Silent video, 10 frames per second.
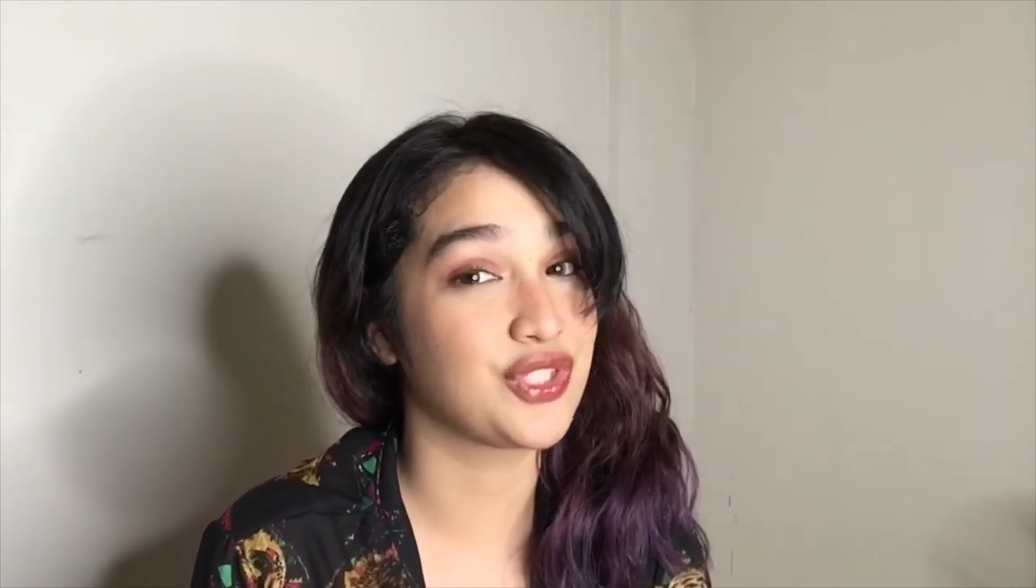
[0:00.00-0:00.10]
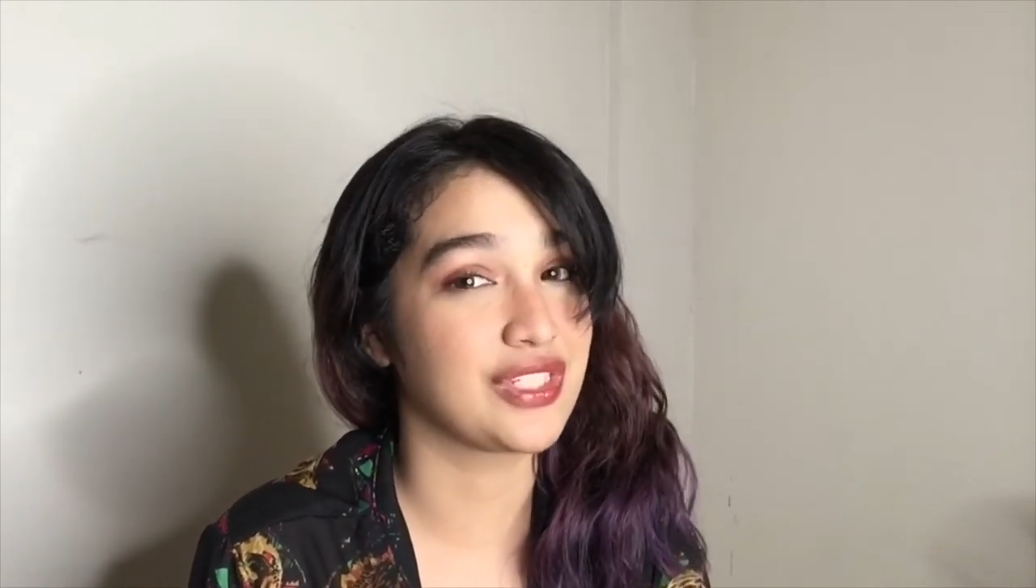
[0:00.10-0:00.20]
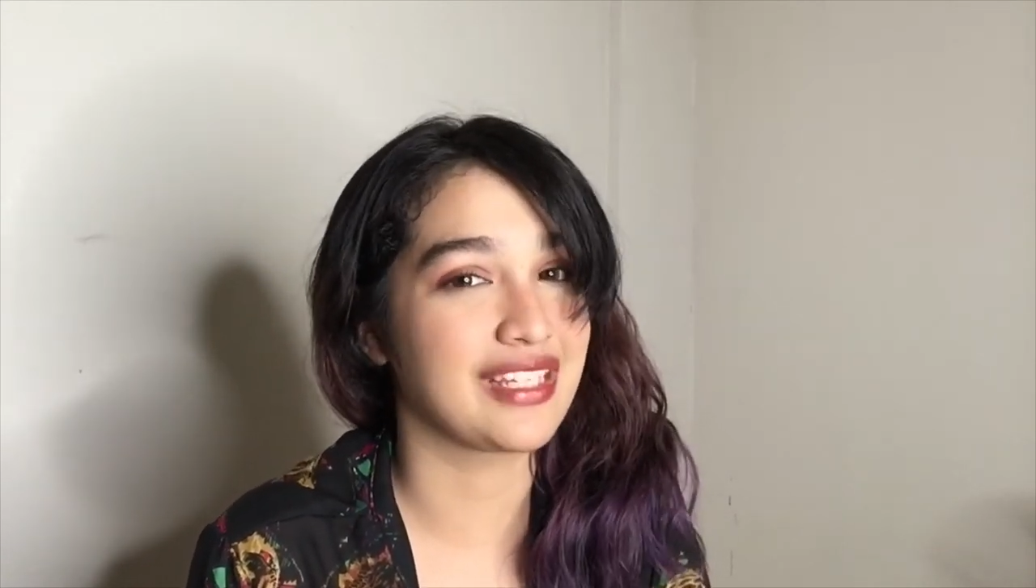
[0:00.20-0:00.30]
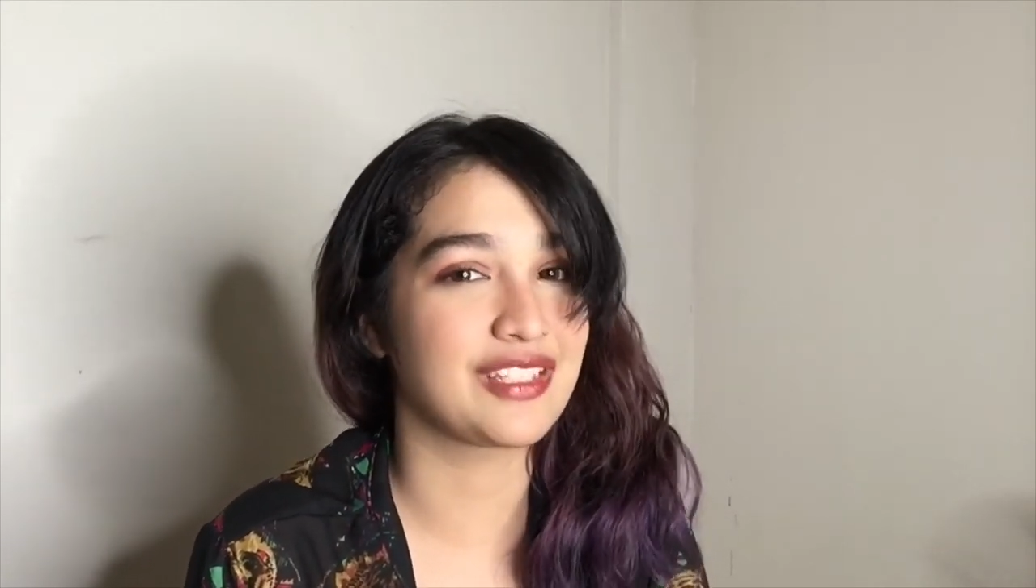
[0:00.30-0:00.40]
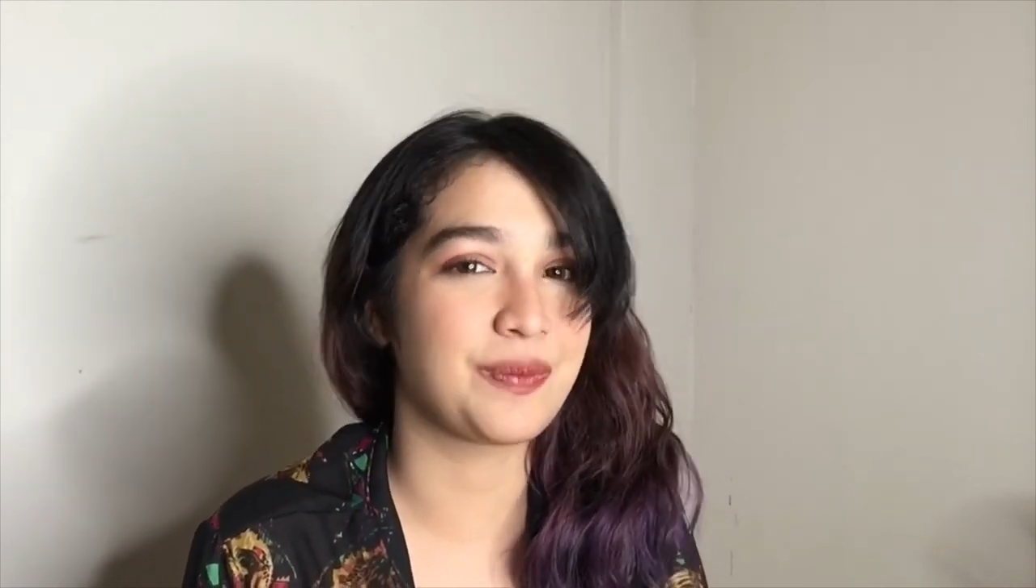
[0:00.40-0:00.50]

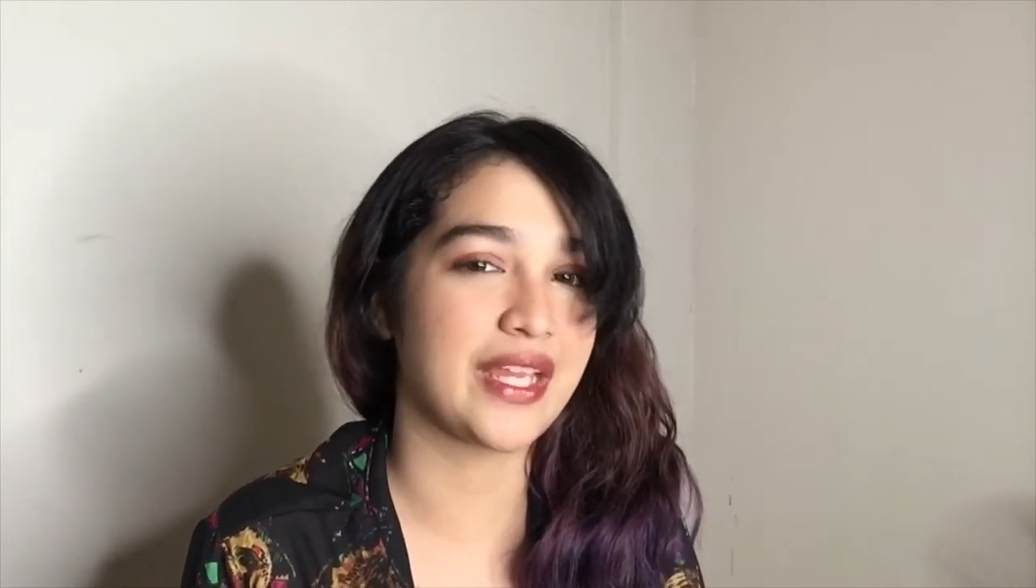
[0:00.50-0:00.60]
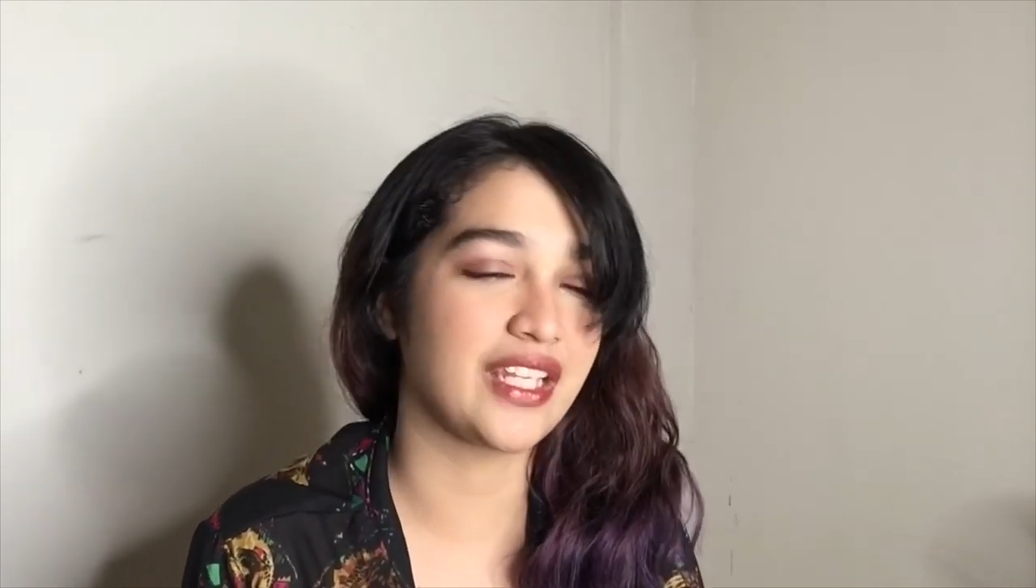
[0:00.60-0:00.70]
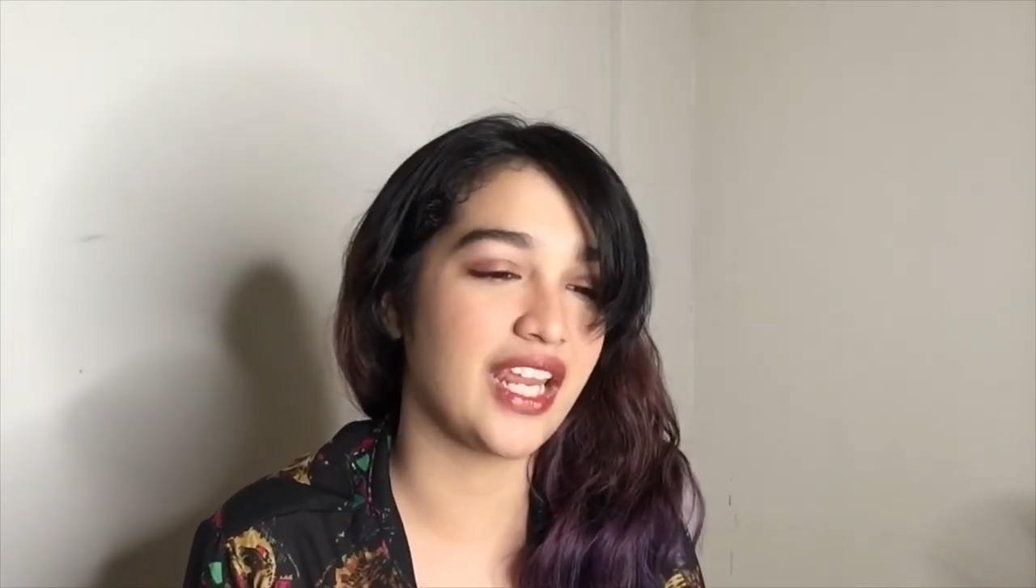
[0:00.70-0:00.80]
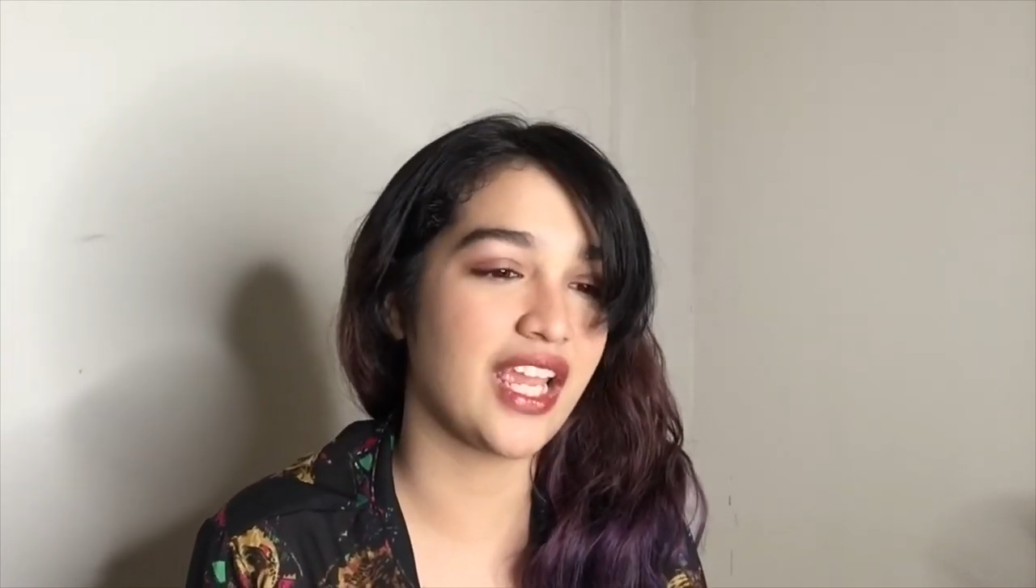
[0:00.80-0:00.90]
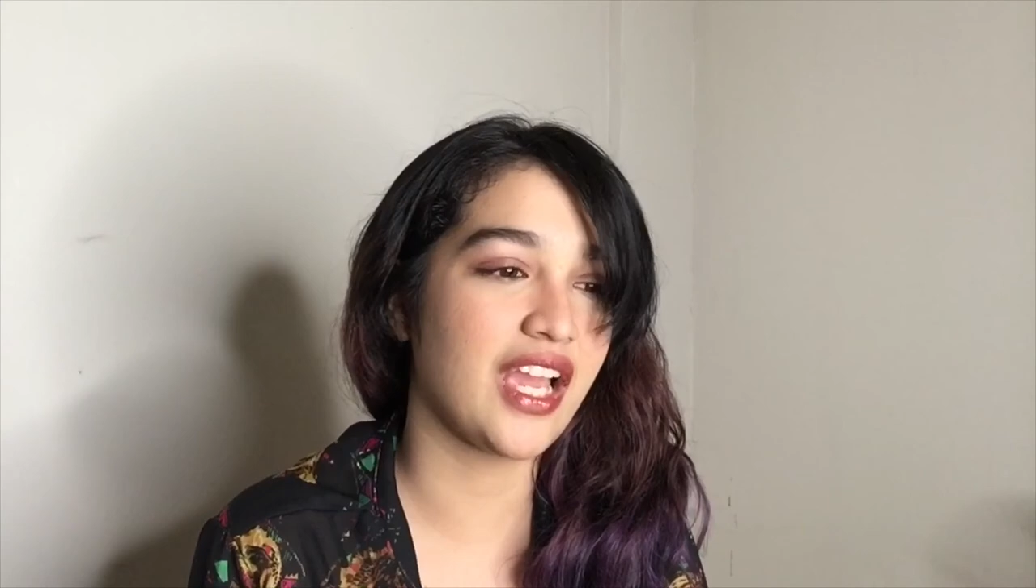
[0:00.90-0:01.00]
just
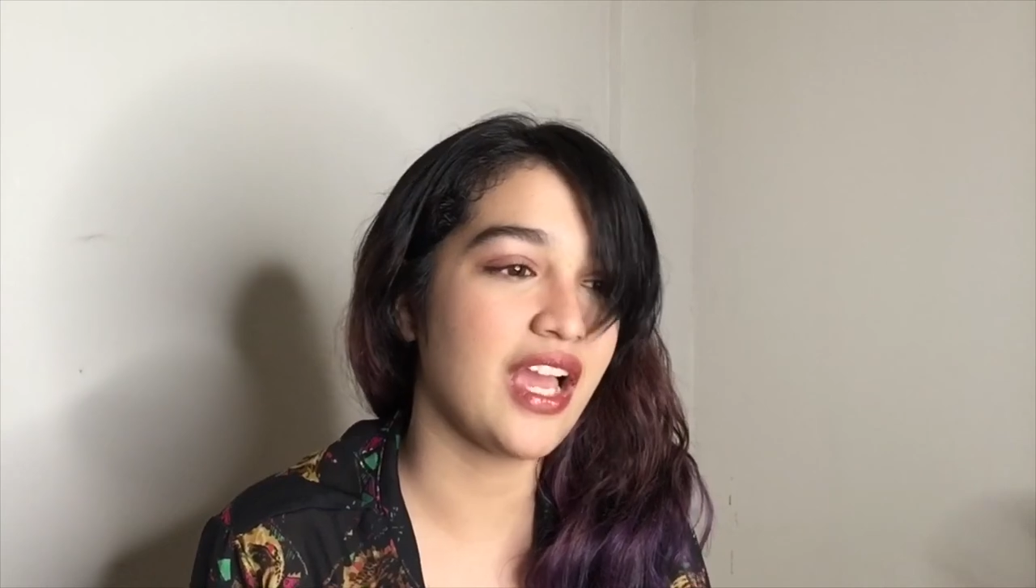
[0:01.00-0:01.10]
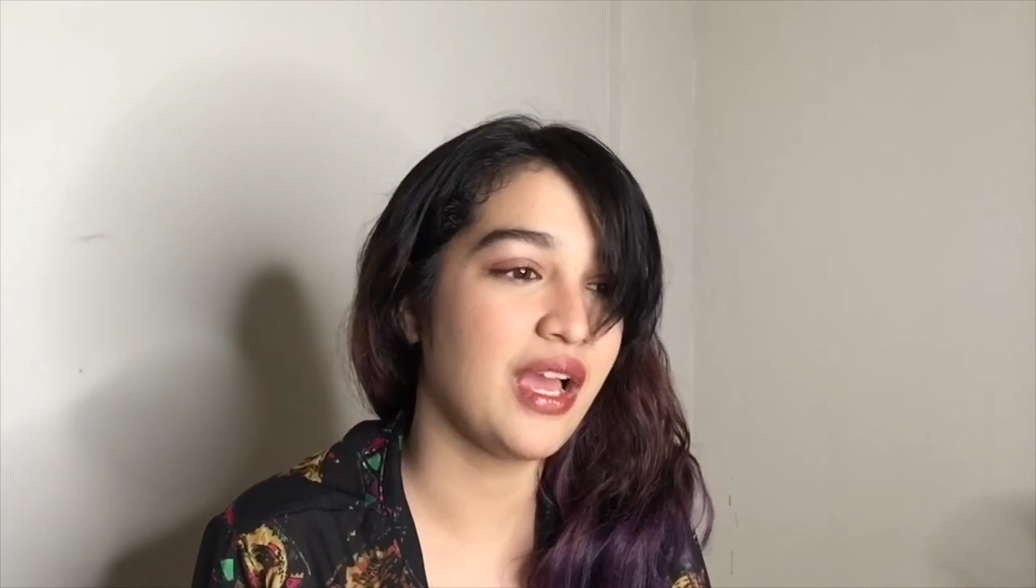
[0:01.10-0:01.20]
expecting.